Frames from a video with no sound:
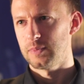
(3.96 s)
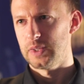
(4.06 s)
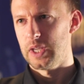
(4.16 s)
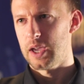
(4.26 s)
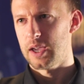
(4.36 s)

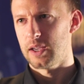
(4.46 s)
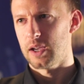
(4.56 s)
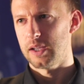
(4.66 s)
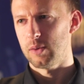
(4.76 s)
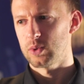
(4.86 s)
Yeah,
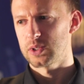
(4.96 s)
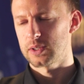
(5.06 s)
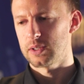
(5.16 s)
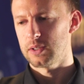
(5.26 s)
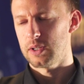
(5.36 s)
it
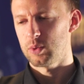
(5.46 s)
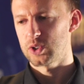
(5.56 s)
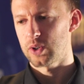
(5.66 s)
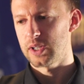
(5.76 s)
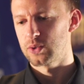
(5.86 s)
was it was
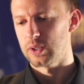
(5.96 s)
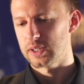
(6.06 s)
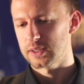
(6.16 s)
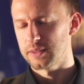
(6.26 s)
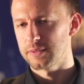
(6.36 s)
strange really
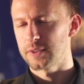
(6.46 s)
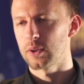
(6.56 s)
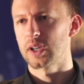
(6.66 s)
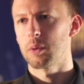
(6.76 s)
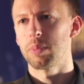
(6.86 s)
because I didn't feel
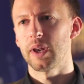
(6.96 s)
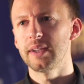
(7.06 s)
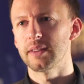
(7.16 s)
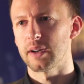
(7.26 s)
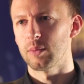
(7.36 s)
like I
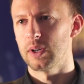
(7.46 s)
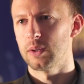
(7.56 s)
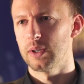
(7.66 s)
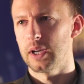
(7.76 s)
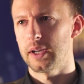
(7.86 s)
played that
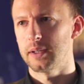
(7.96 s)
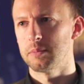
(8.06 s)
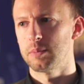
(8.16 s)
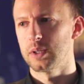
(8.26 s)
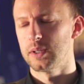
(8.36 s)
well.
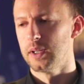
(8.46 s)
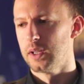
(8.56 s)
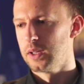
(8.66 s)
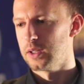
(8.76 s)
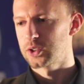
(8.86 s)
Um, but
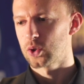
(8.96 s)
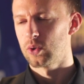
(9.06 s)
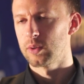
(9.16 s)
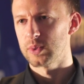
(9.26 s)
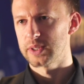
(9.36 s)
the
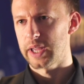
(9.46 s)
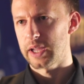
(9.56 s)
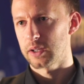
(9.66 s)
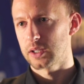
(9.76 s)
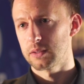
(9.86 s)
scoring was
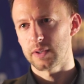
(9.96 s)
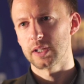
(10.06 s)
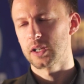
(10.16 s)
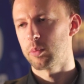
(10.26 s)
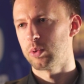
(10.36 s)
there. I could have had
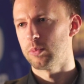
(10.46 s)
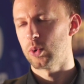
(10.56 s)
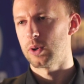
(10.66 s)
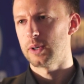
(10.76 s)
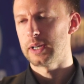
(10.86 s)
a couple
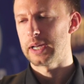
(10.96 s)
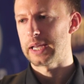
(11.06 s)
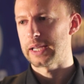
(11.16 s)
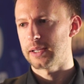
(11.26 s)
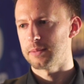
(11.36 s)
more.
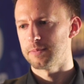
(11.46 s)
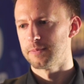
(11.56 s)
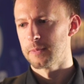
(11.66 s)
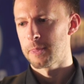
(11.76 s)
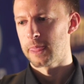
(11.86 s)
Um,
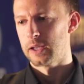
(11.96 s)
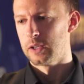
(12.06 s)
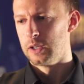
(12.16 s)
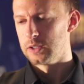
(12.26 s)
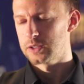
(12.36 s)

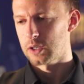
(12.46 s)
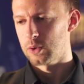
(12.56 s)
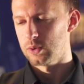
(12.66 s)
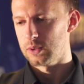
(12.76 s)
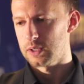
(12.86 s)

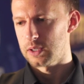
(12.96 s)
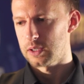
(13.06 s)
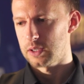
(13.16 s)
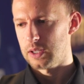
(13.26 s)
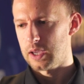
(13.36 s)
so
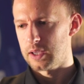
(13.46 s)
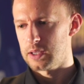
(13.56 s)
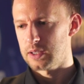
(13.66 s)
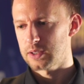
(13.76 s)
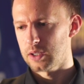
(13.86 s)
yeah,
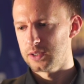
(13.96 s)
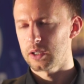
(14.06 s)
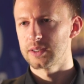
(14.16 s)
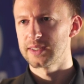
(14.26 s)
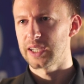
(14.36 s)
it's it's
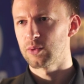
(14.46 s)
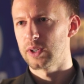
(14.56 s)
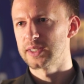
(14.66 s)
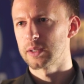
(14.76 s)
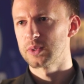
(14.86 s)
hard to take
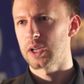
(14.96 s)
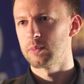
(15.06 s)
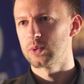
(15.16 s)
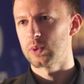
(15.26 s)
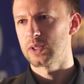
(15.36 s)
really.
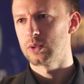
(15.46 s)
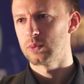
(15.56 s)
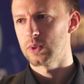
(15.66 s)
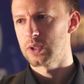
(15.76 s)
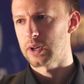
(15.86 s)
Sometimes when
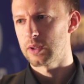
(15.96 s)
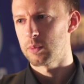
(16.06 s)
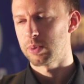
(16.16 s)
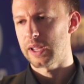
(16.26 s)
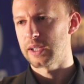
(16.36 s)
you when you're out
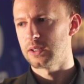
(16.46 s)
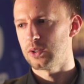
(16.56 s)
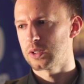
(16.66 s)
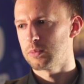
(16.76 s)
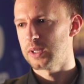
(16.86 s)
there playing,
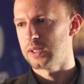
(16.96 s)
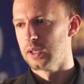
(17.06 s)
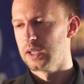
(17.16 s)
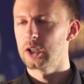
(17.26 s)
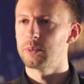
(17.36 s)
you can be
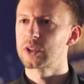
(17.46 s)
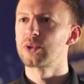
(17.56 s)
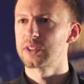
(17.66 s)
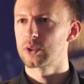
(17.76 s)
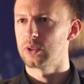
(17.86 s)
a little bit
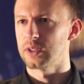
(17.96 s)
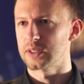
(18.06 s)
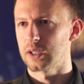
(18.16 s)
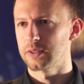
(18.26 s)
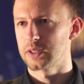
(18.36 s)
critical on
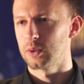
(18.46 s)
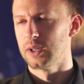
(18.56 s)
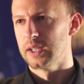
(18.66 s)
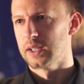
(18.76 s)
yourself. So.